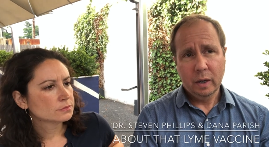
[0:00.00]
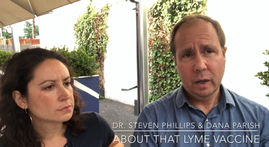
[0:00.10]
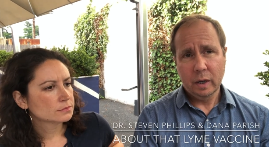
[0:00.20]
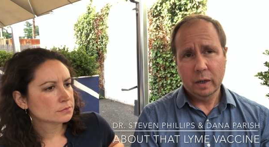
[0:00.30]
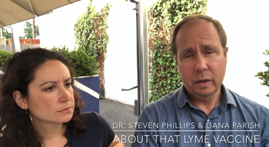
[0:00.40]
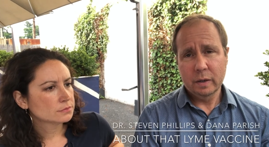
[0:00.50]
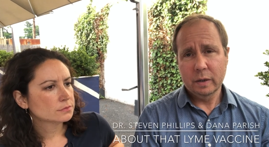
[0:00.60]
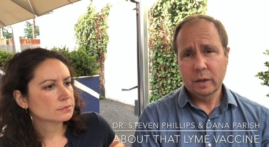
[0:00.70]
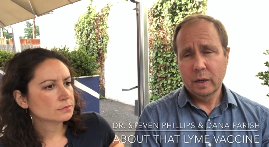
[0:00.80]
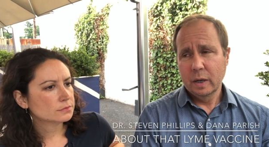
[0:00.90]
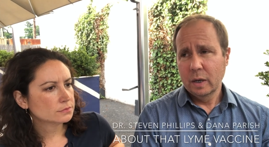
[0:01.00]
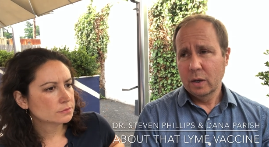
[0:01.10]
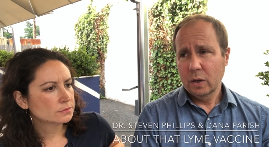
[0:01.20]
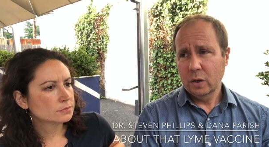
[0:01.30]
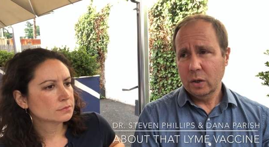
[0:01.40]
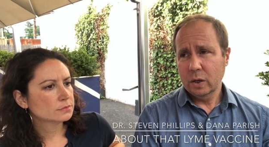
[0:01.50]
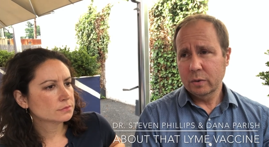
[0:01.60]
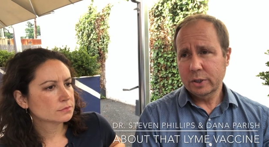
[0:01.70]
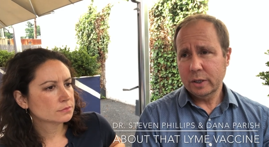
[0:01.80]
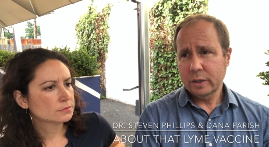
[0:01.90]
Speaker 1: and, you
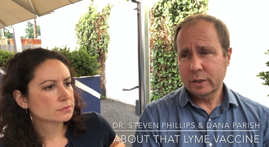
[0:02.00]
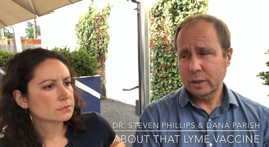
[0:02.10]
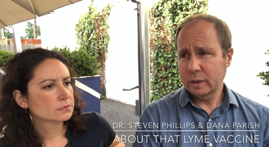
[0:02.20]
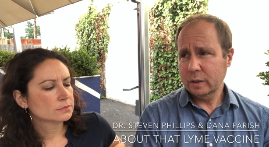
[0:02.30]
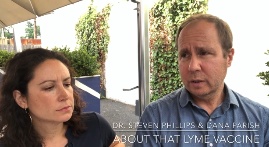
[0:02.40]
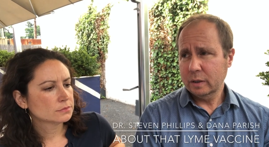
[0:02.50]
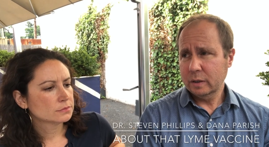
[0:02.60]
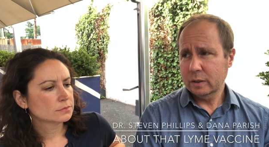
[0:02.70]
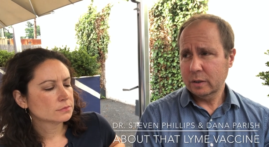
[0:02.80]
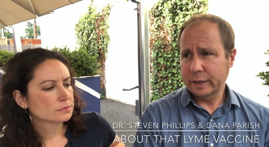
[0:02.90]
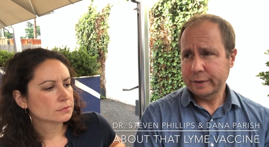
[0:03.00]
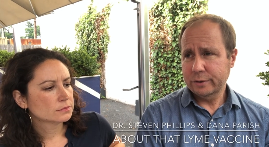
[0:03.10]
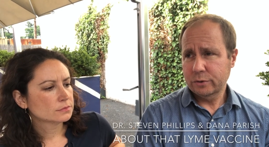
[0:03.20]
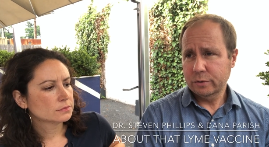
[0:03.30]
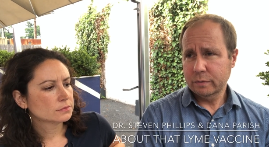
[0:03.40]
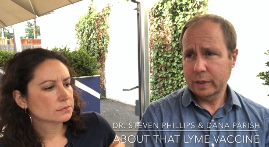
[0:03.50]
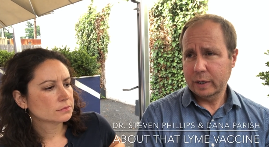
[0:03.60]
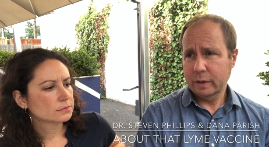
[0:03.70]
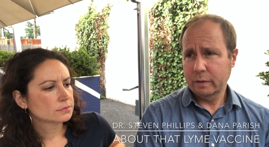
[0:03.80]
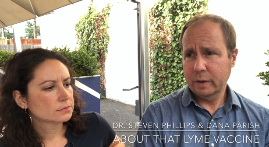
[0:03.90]
know, C D C states
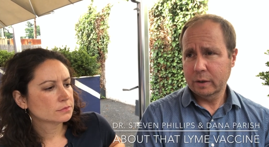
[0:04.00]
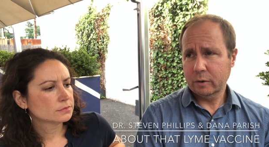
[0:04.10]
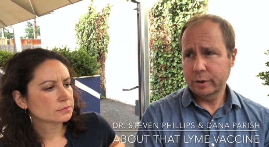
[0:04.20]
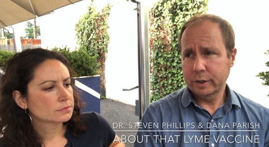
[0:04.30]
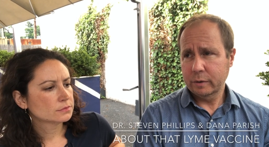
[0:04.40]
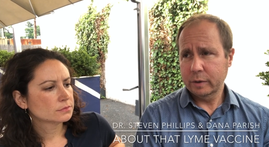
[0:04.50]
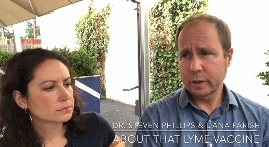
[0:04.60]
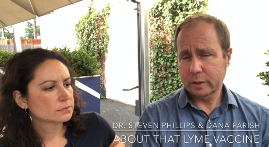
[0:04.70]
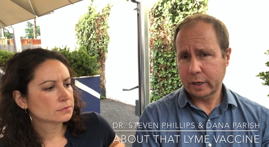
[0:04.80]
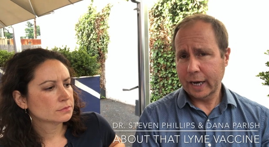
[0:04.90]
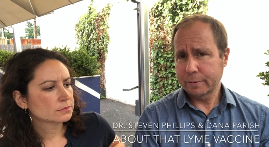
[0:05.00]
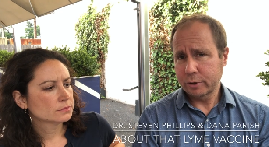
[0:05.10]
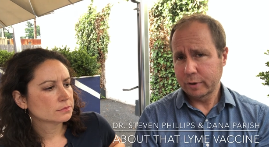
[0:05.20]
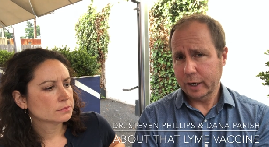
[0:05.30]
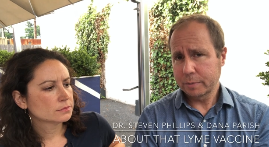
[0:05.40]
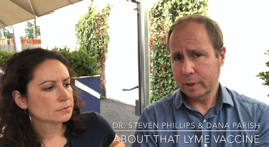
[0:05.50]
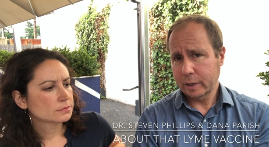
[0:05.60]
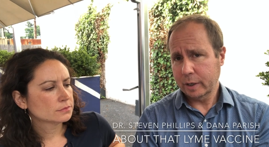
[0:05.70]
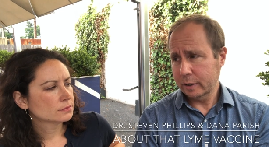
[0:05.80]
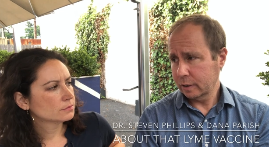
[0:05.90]
that their criteria doesn't capture ninety
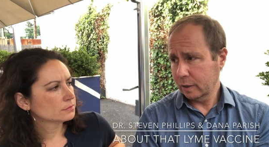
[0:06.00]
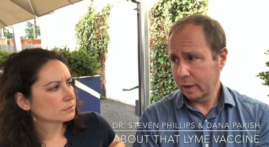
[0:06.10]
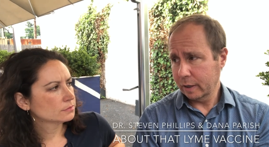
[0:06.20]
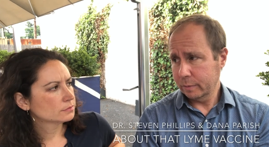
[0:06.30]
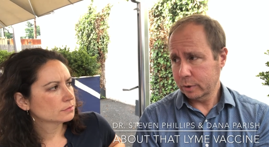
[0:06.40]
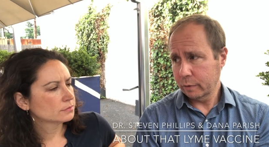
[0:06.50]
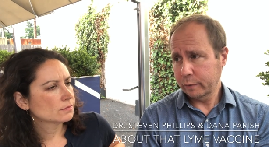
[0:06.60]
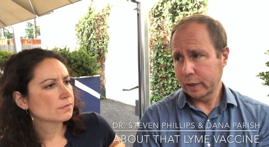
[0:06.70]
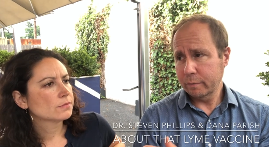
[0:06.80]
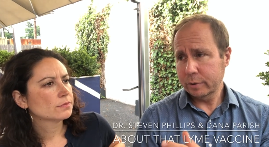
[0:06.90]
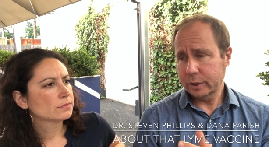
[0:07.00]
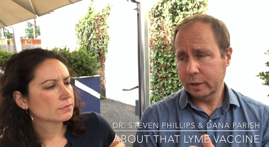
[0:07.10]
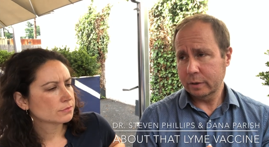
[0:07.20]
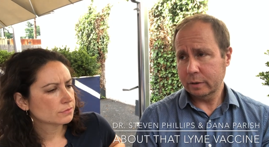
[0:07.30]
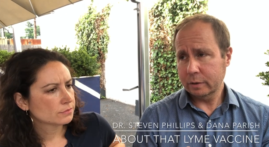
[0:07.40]
percent of cases of Lyme. So if eleven percent